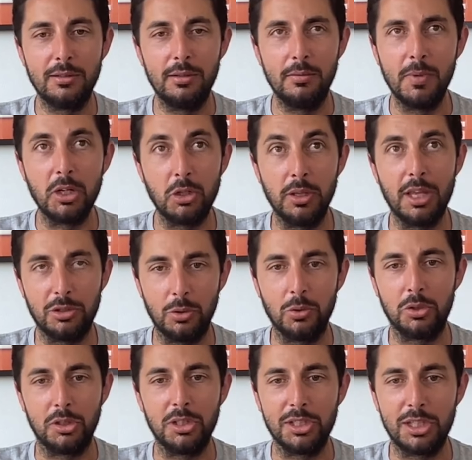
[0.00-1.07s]
Make sure that
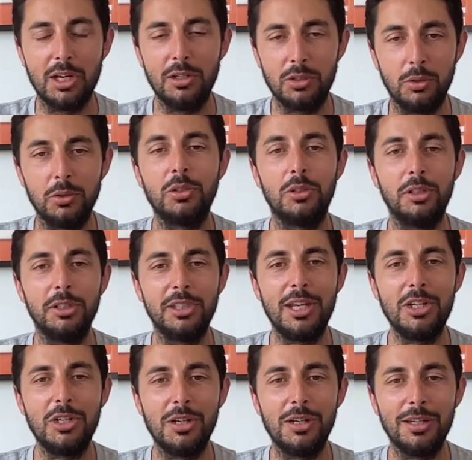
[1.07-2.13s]
socializa-
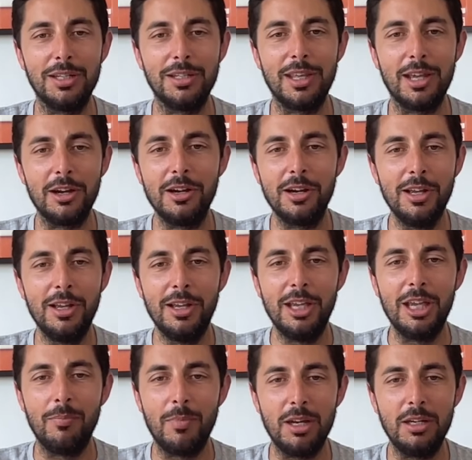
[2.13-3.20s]
socialization is there
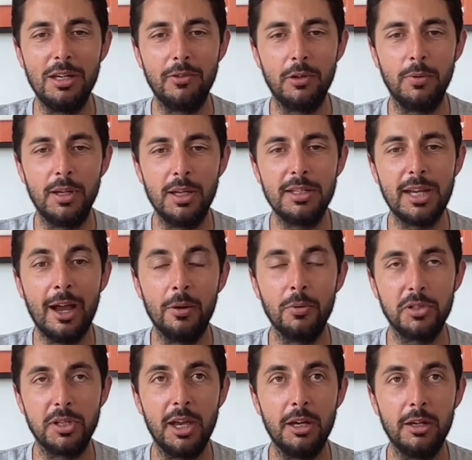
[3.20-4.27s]
in many different ways
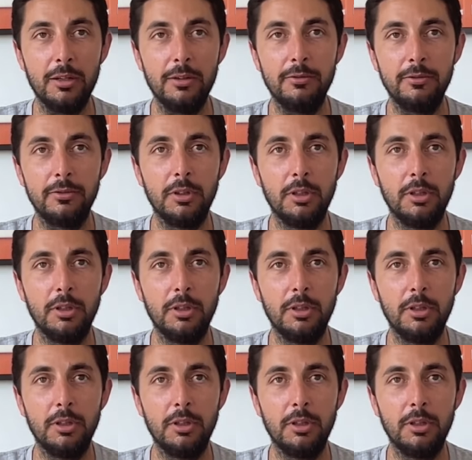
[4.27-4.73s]
outside of